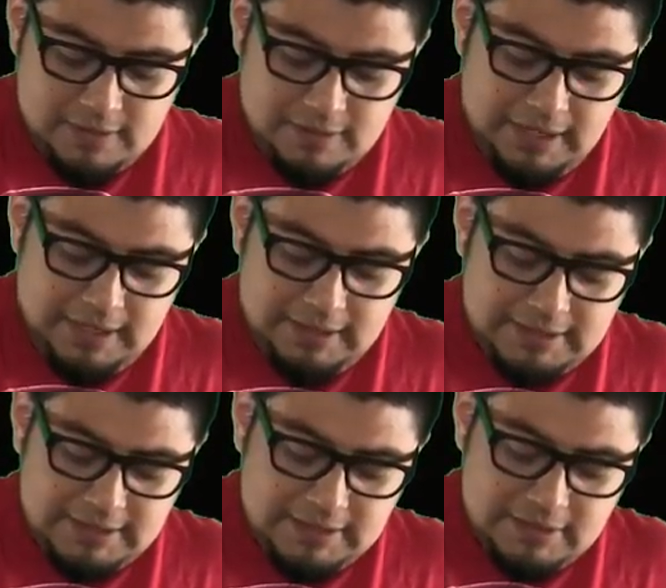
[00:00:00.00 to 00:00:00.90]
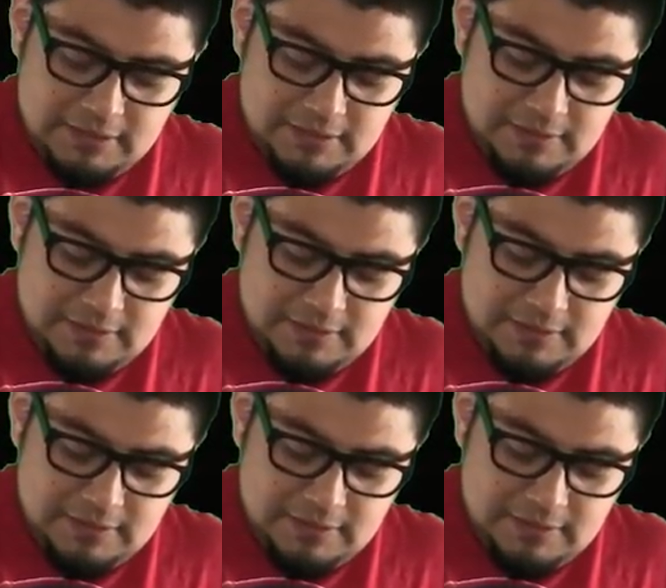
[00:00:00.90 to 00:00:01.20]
Okay, let's do